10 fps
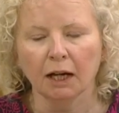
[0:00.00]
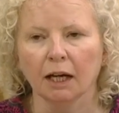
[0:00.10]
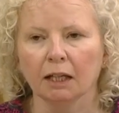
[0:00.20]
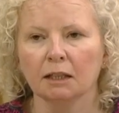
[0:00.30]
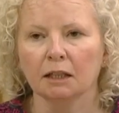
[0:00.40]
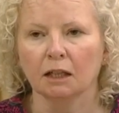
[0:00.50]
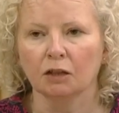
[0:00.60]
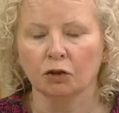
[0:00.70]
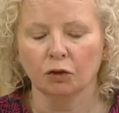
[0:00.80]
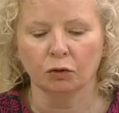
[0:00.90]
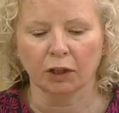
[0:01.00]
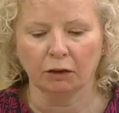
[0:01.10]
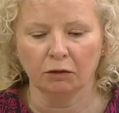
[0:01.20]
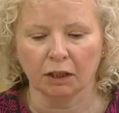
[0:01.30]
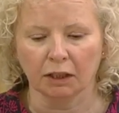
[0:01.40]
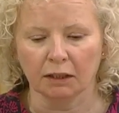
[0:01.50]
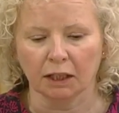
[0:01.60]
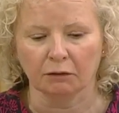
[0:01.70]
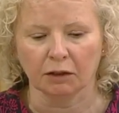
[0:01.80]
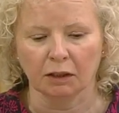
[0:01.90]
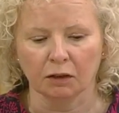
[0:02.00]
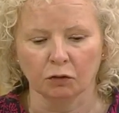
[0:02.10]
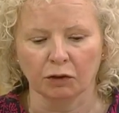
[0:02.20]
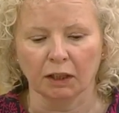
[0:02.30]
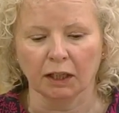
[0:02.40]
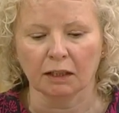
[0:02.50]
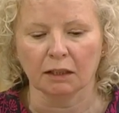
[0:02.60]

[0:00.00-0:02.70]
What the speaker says: accessed school counselling services over the last